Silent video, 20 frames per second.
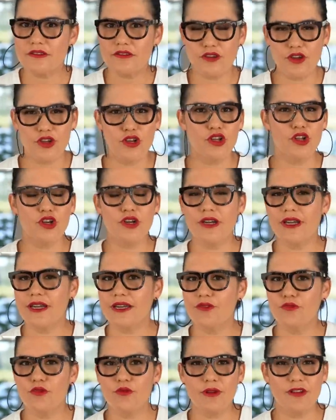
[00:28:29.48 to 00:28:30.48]

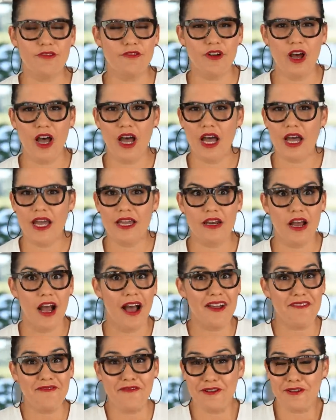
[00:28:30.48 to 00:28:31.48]
sirloin would be fine.
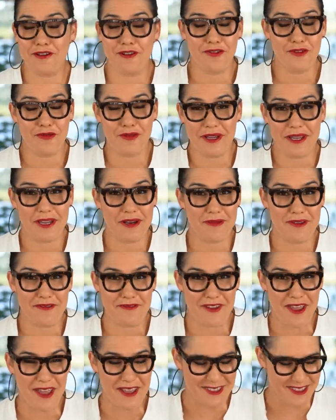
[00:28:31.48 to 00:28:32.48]
fill fillet if you want to get a bit
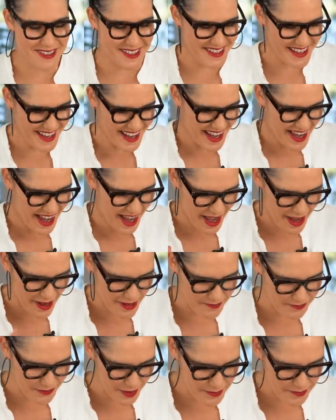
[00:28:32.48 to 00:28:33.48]
fancy.
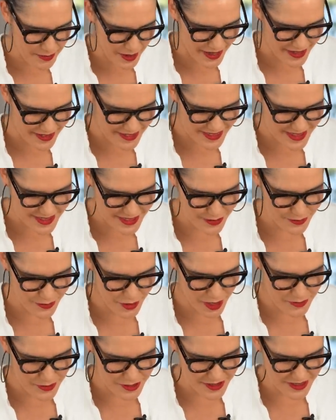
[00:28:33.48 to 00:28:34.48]
Um, but this is what
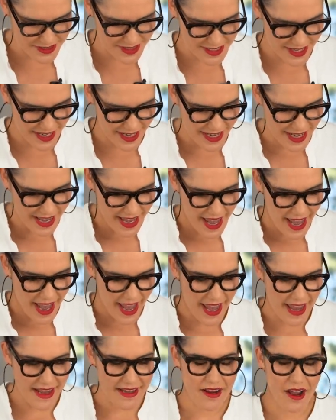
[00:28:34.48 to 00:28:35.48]
I'm using today,
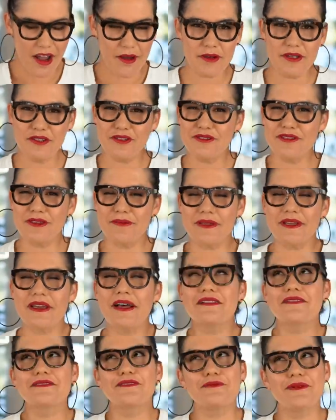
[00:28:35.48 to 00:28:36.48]
and I'm going to do something
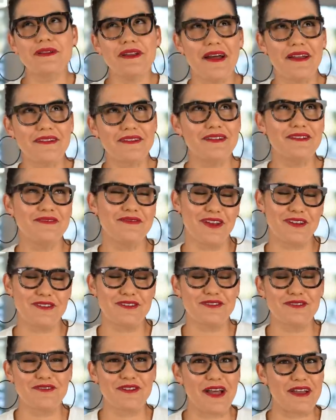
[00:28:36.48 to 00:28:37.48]
a little bit
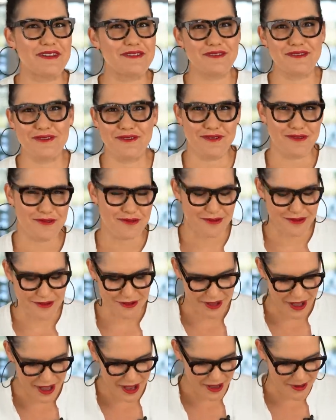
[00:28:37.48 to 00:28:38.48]
unconventional as
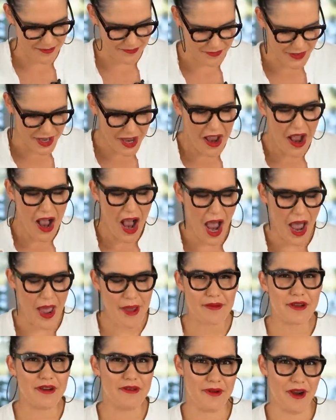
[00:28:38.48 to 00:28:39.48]
usual. Um,
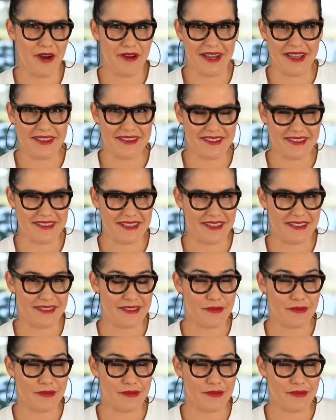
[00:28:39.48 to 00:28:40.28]
I'm going to marinate this in